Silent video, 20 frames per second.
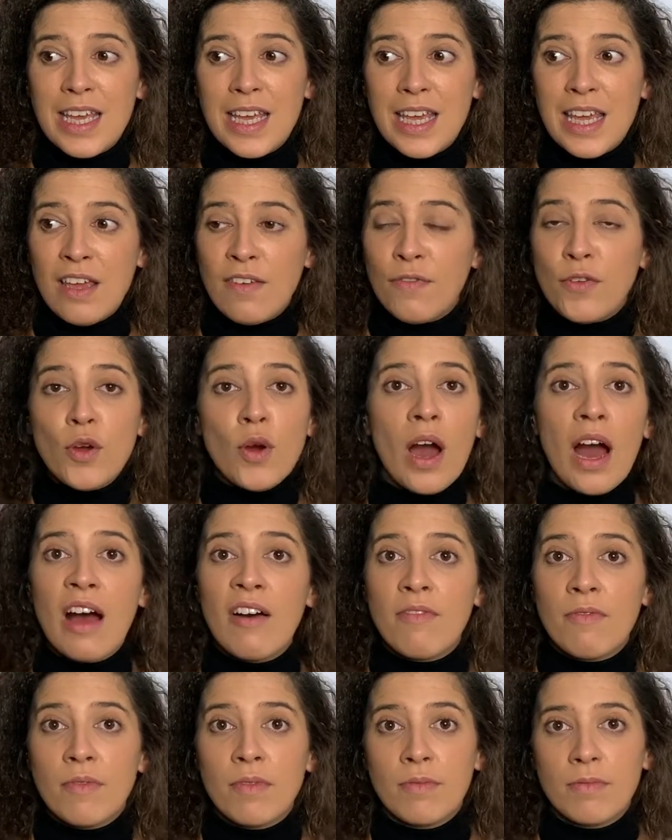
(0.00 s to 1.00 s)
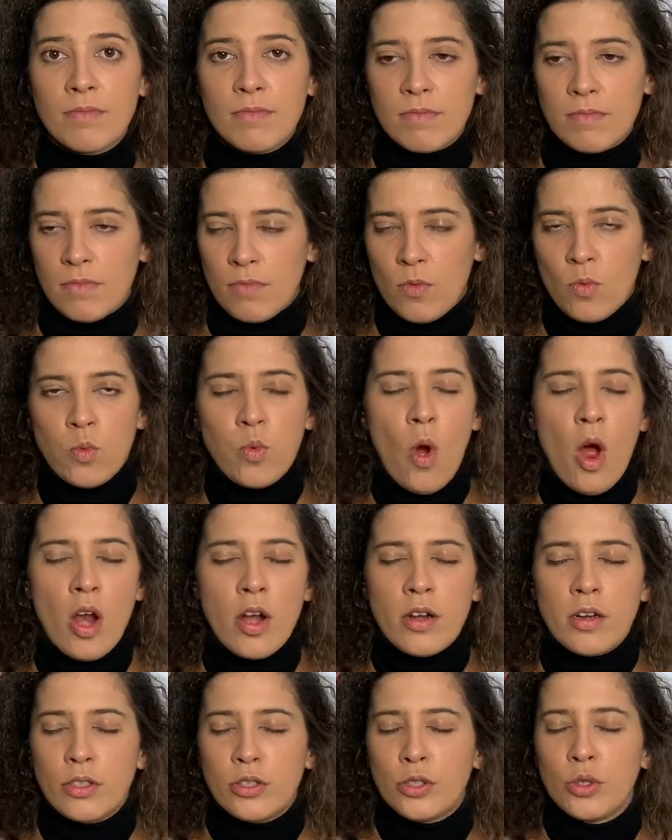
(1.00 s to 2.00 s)
if you have
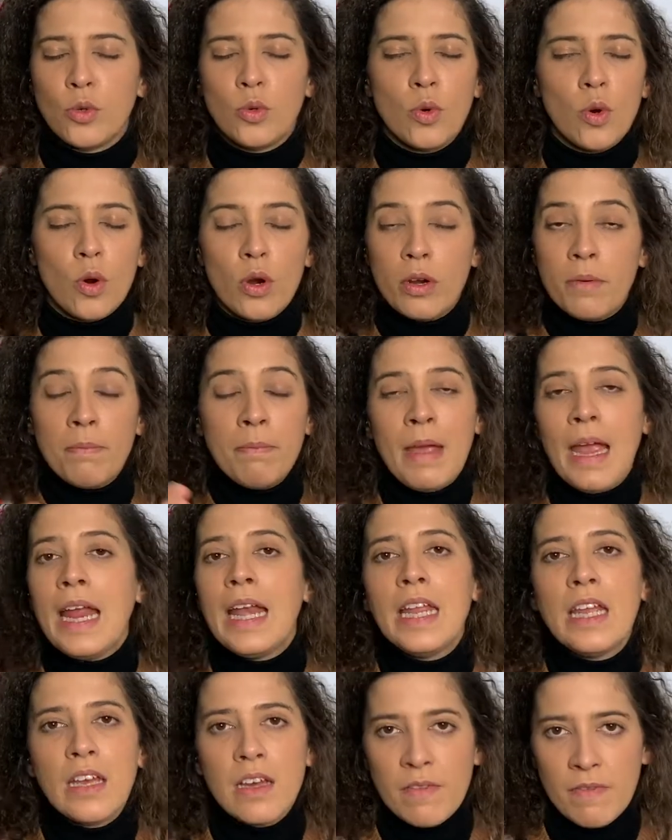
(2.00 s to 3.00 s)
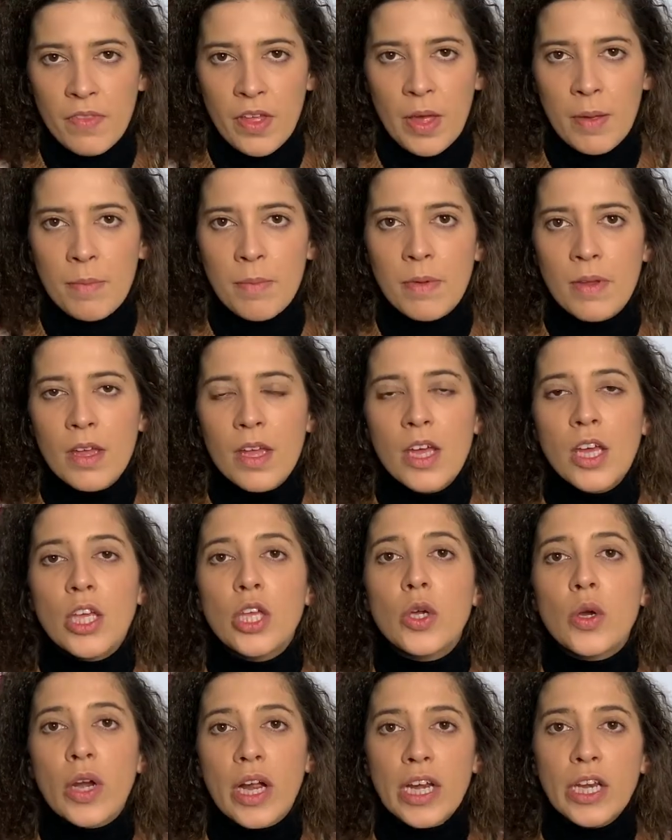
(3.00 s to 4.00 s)
one, two, or many of them,
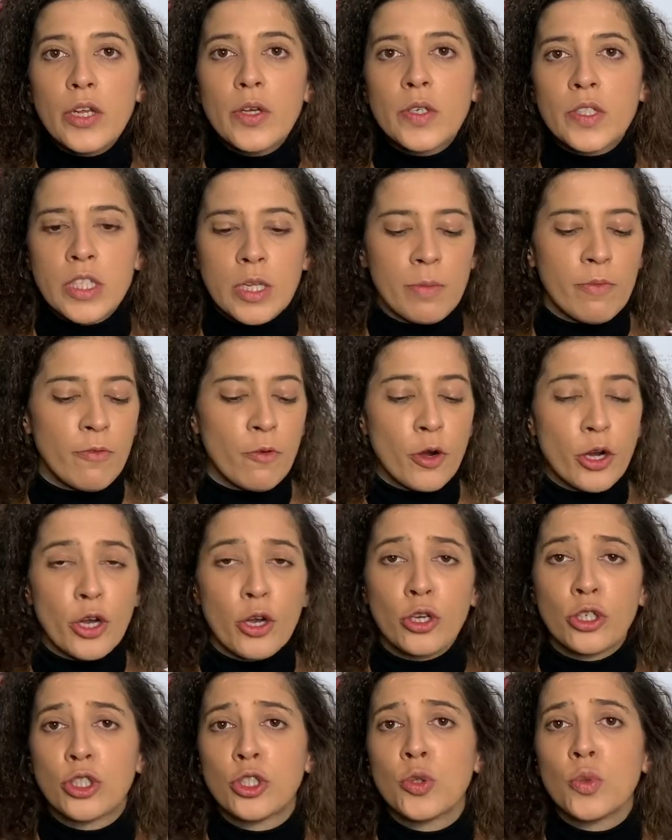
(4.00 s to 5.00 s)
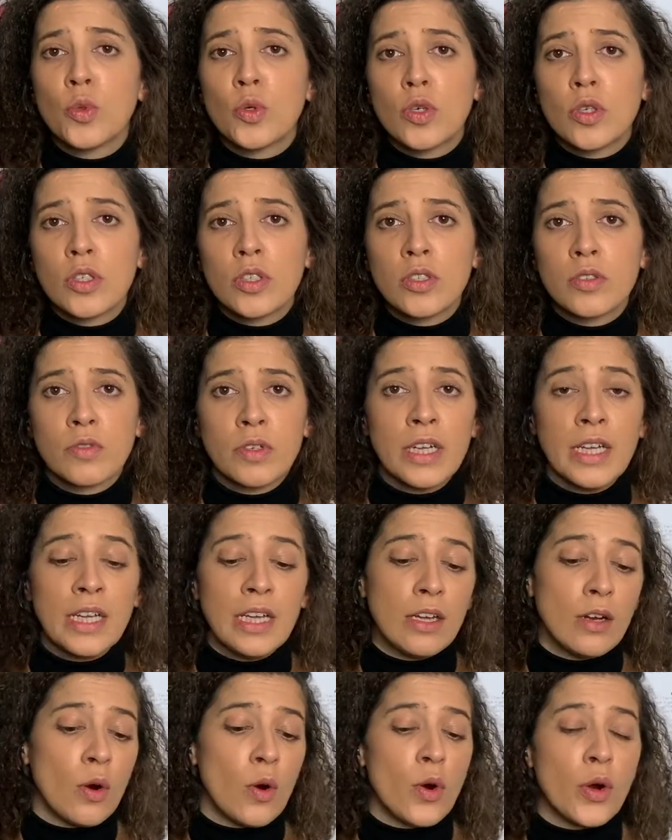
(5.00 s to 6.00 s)
you can use them for your
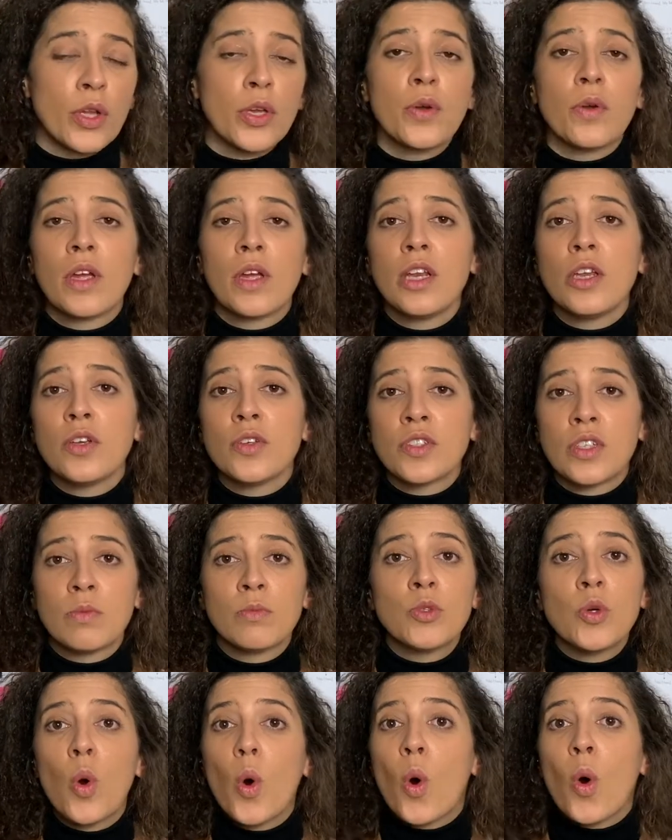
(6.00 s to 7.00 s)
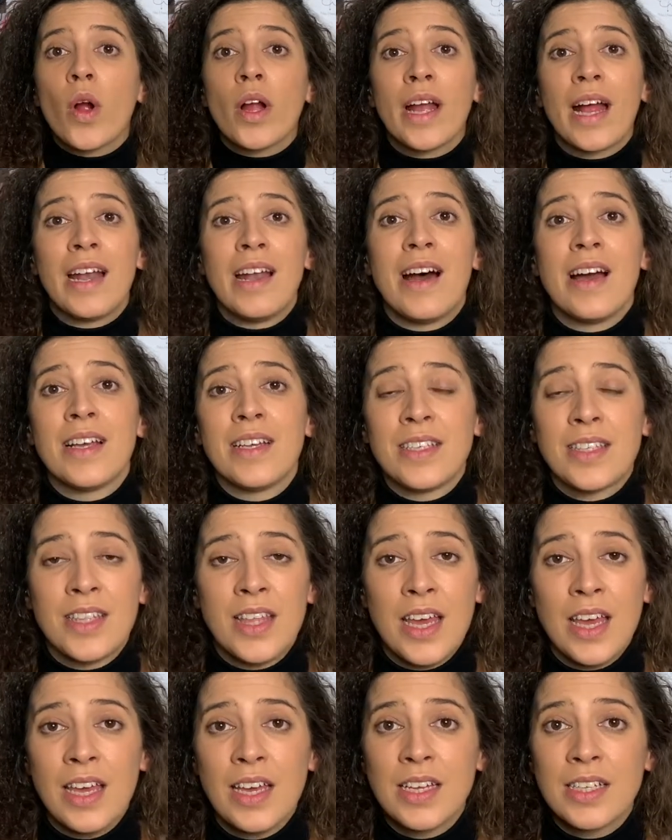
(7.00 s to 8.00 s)
jewelry, or you can use them to organize
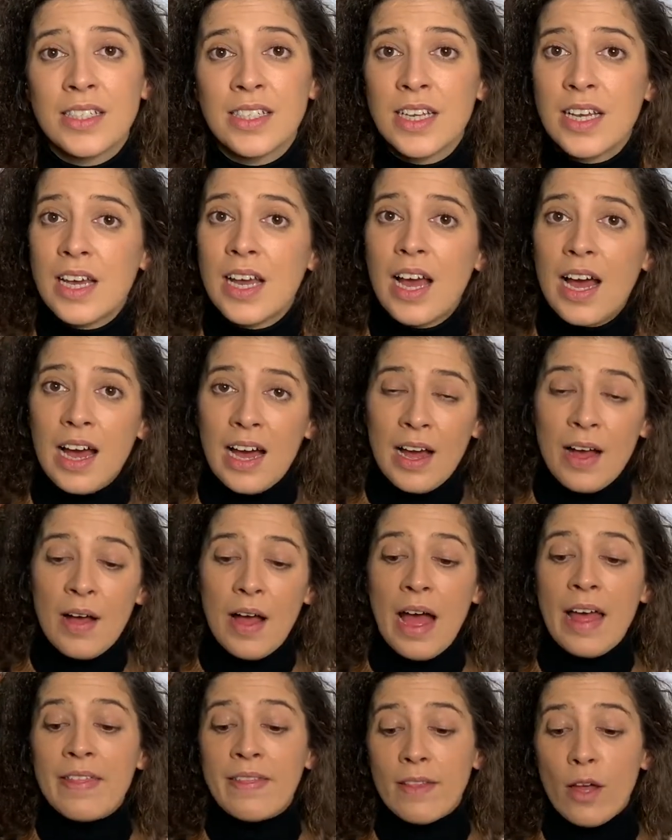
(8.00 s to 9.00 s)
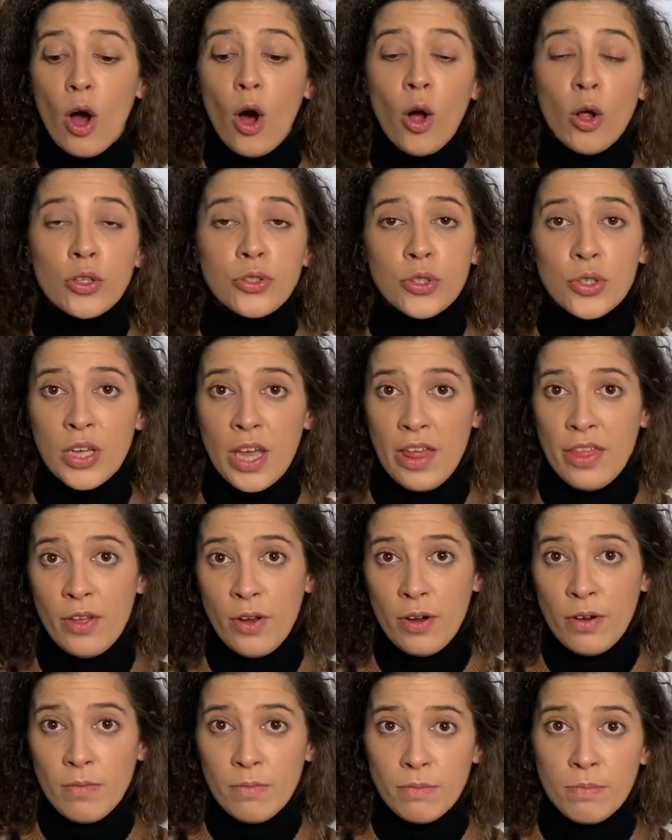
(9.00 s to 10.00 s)
things. And all
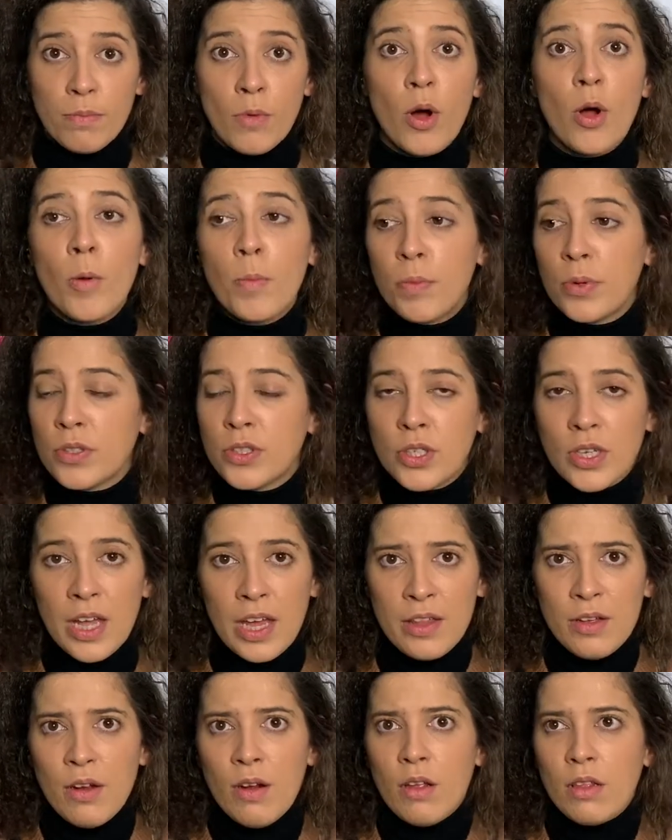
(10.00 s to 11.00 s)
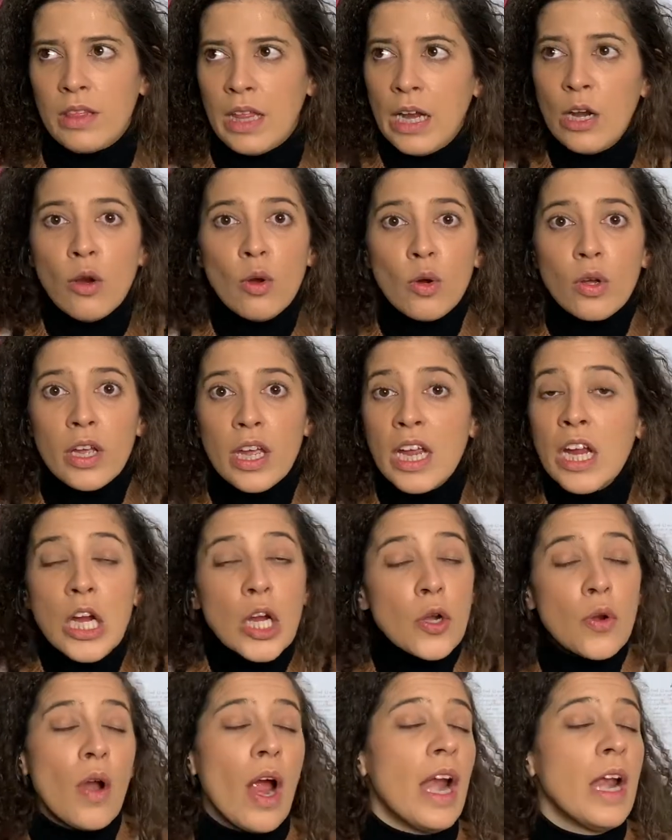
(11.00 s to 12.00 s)
put together, they look
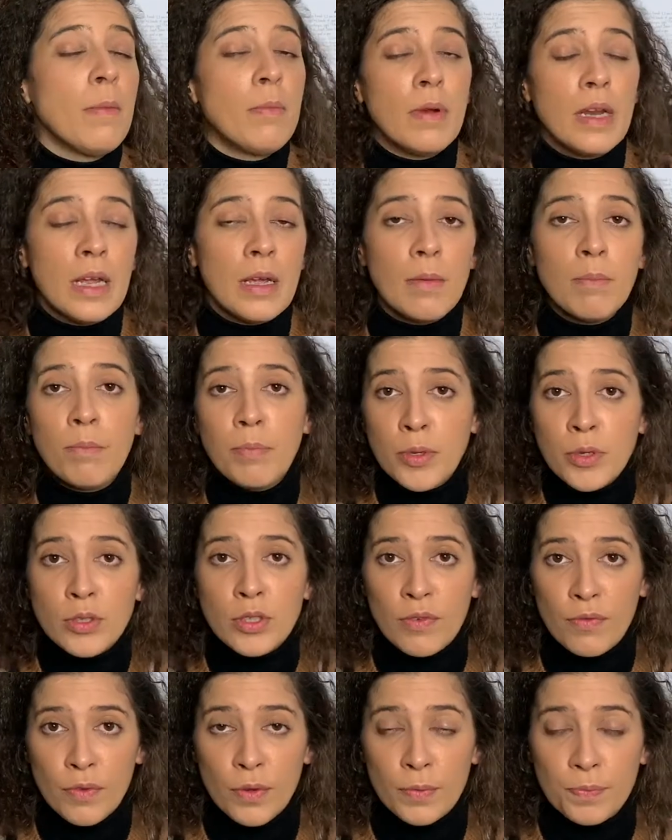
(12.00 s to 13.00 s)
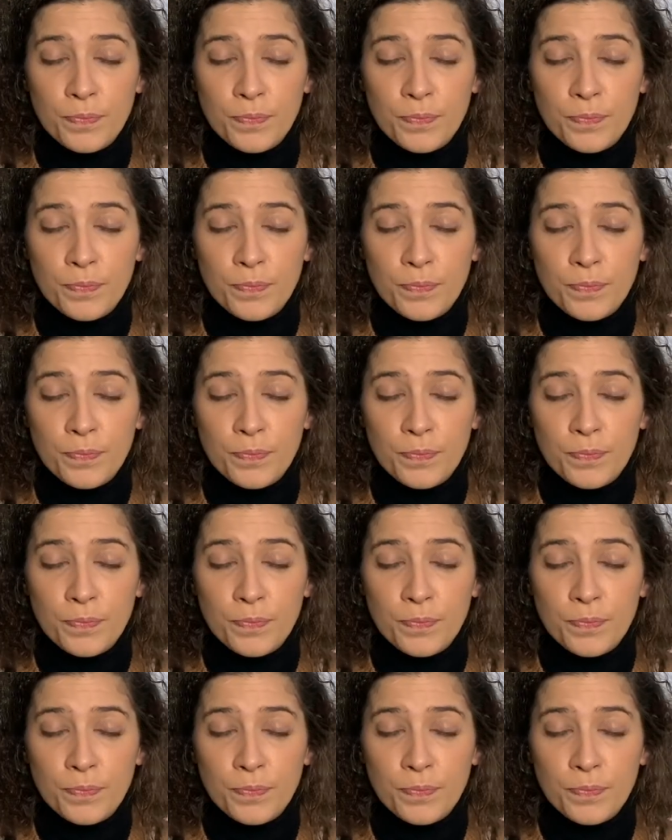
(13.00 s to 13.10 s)
incredibly beautiful.